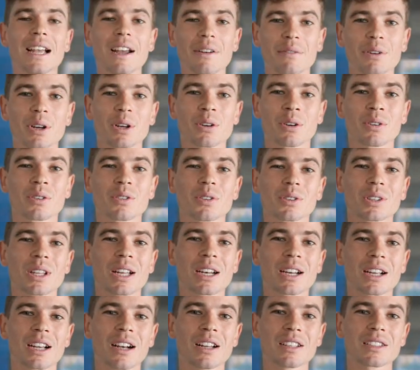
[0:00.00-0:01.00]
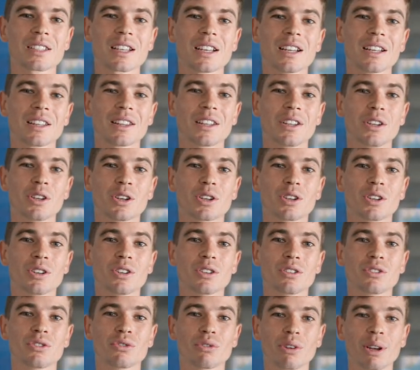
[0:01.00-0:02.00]
every Concours d'Elegance that you
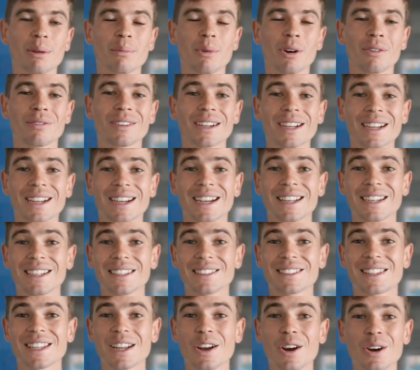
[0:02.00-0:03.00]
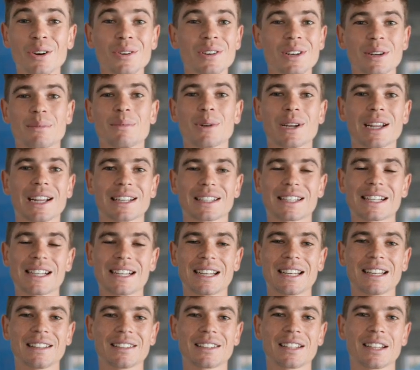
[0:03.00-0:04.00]
could dream of and it is the only Bugatti
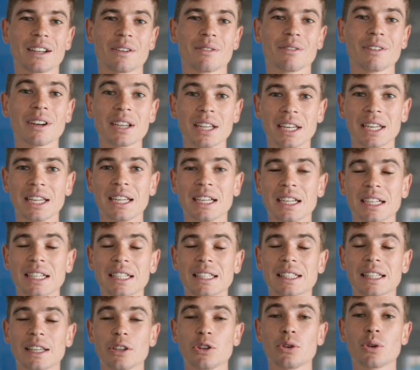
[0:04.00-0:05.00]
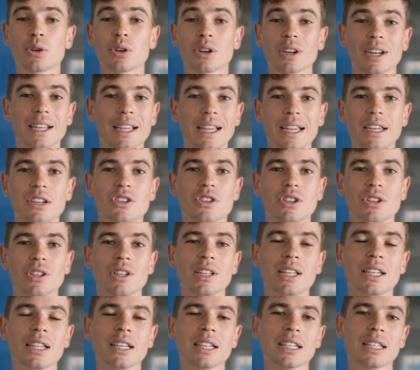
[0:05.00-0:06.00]
Atlantic really that you could
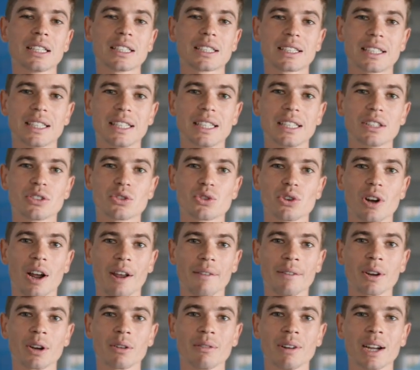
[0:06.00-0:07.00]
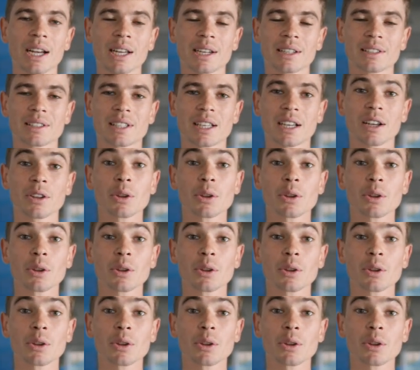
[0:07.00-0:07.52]
occasionally see driving around as the